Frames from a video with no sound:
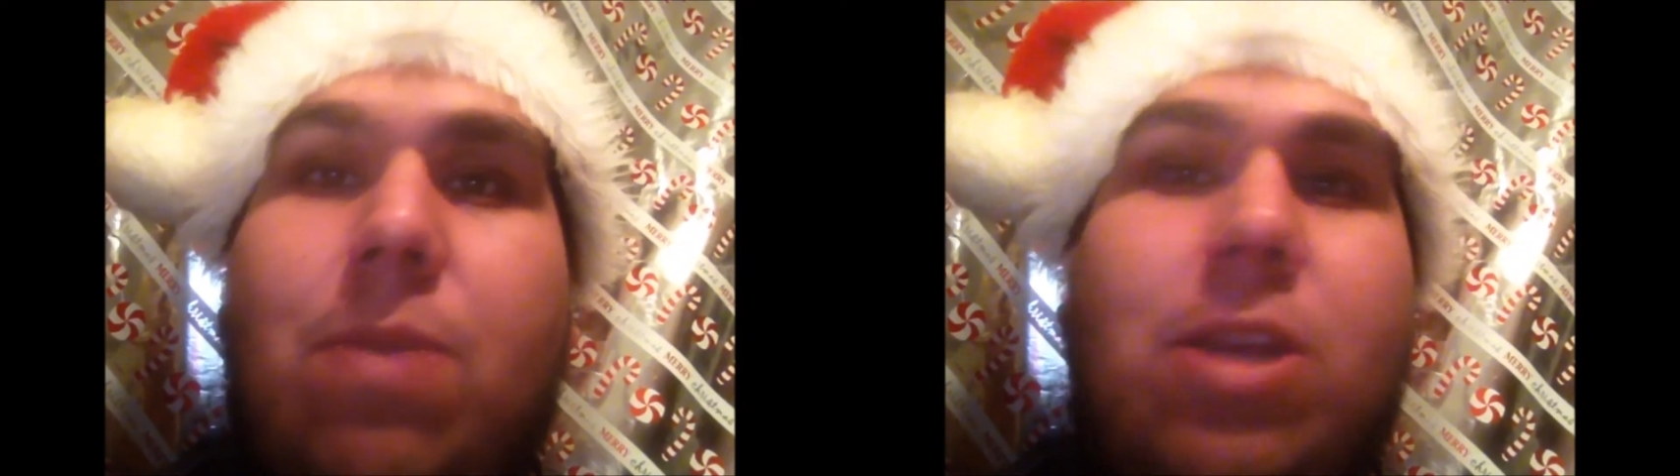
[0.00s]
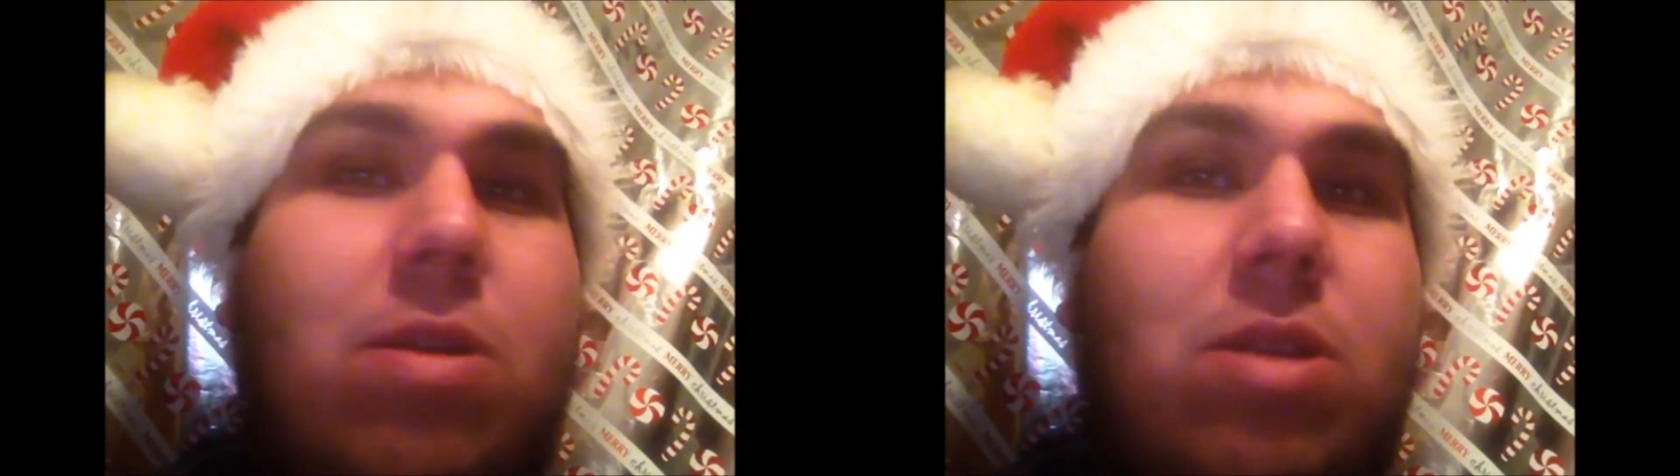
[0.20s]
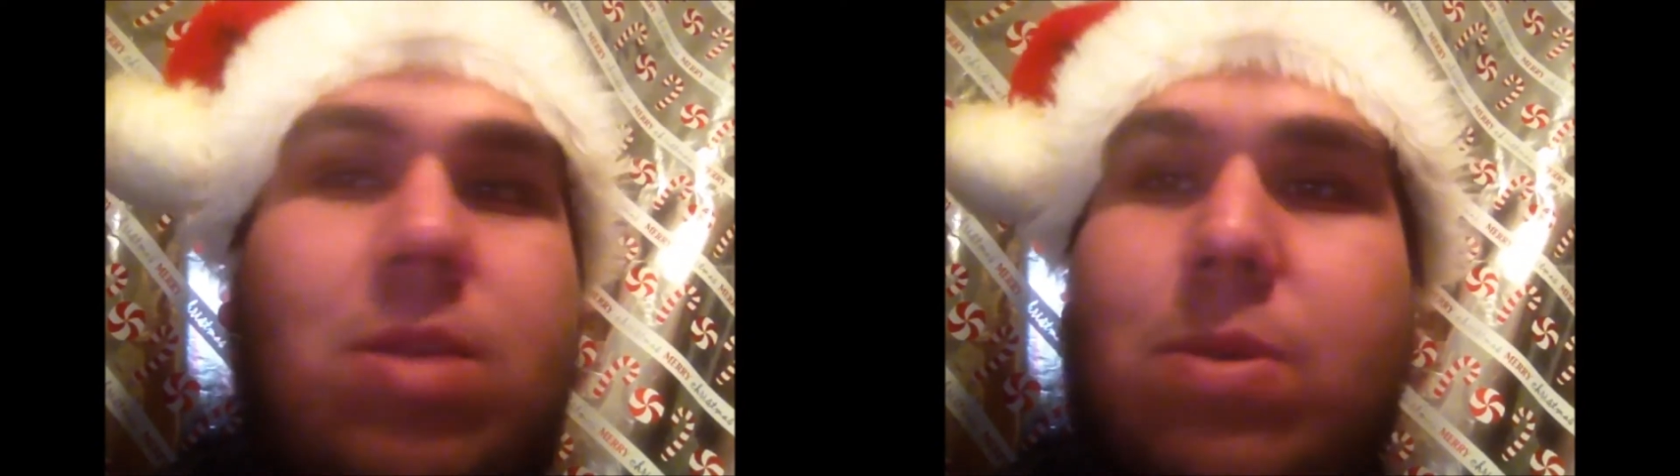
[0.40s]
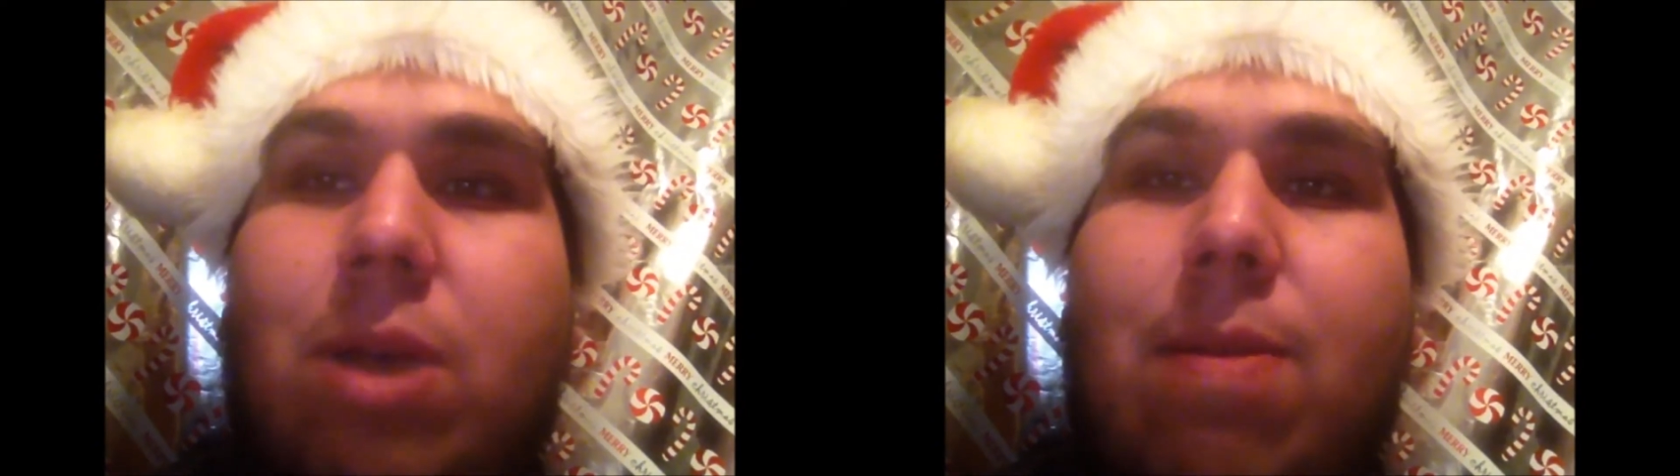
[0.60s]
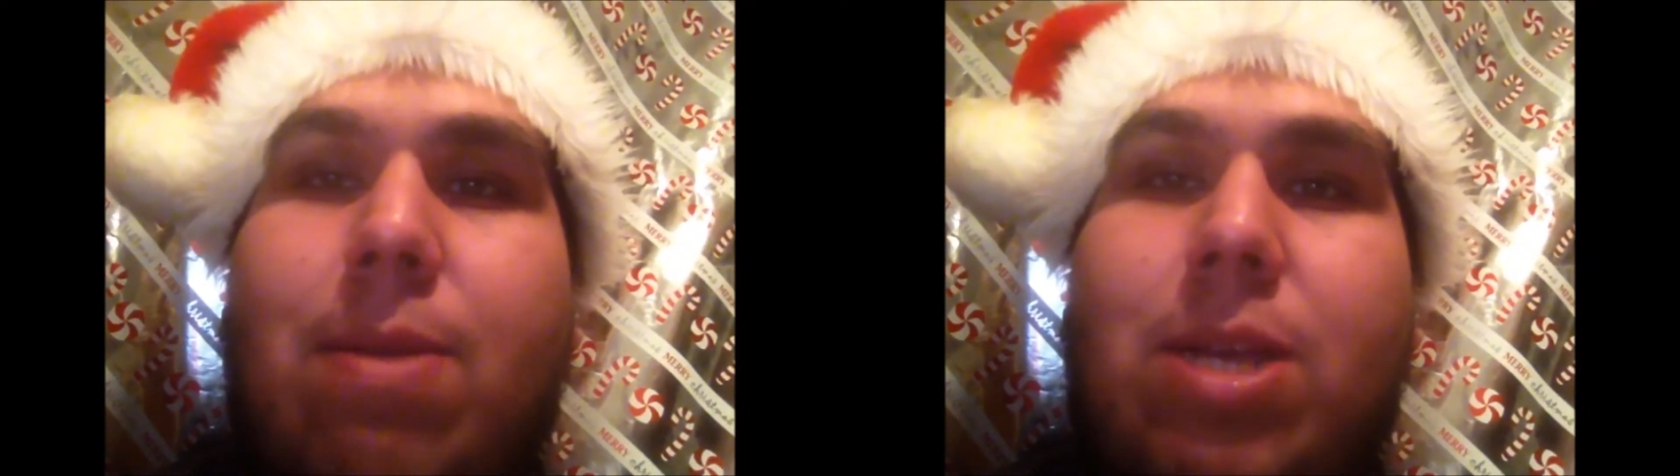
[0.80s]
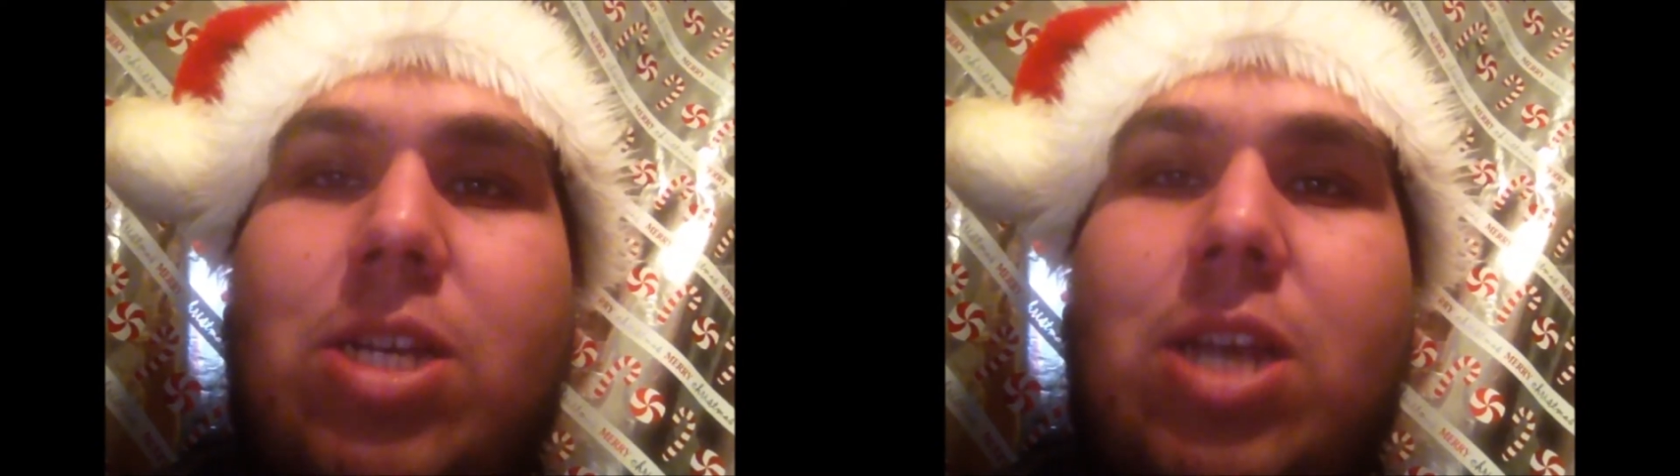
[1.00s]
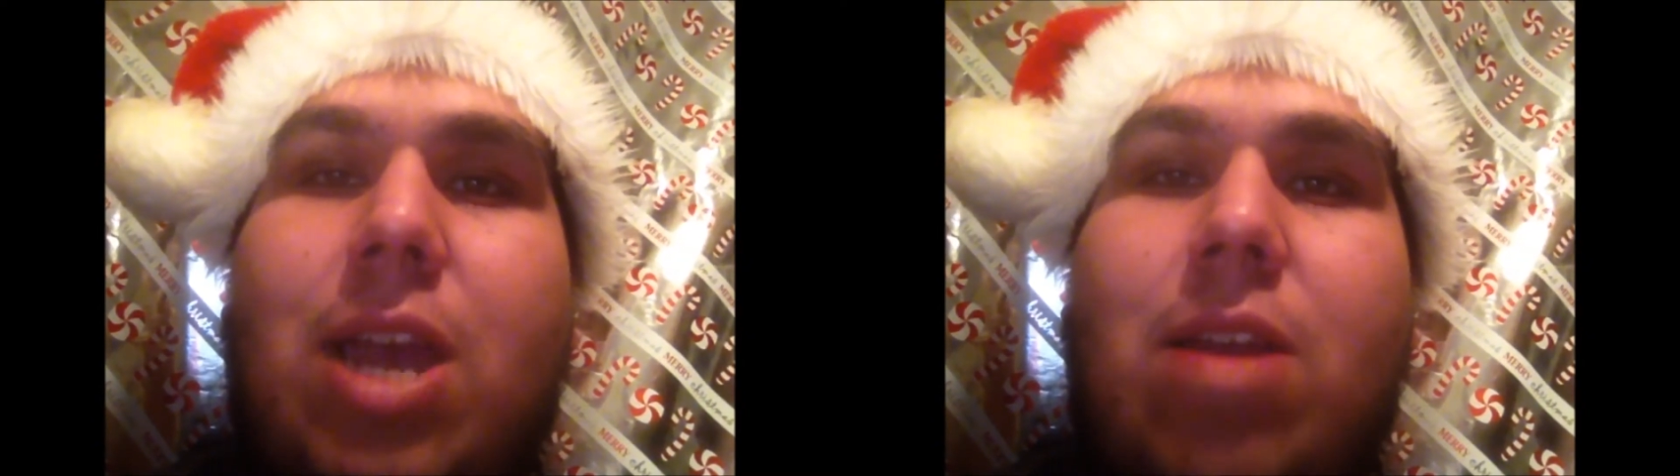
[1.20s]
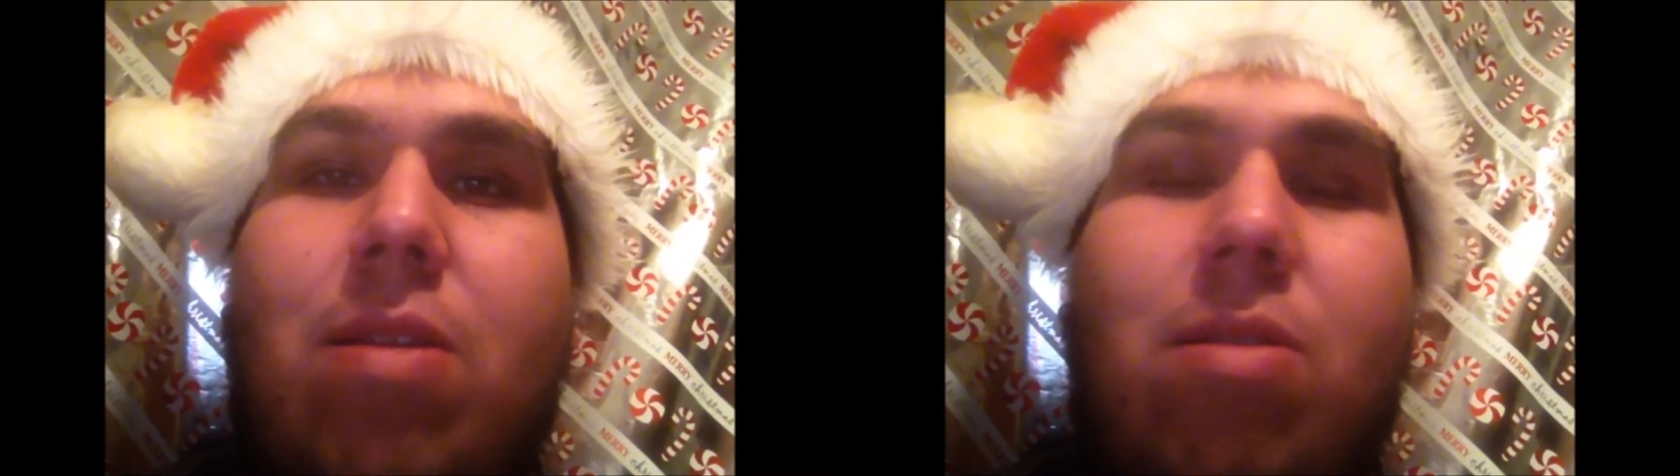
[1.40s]
Be sure to subscribe to his
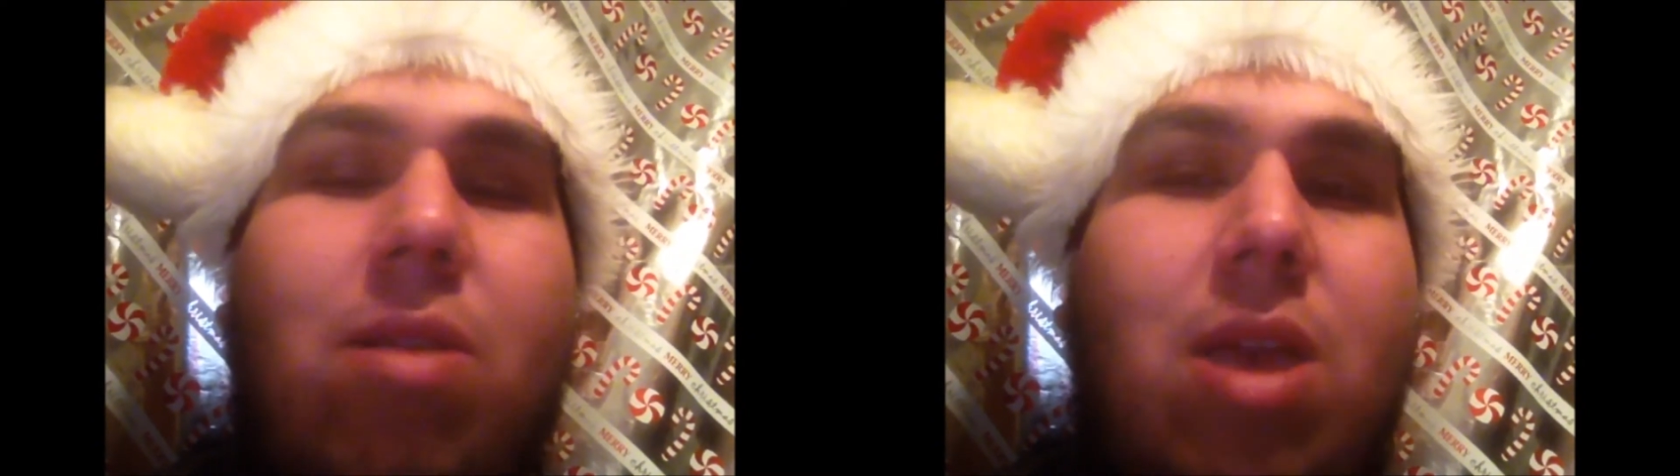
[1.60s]
channel.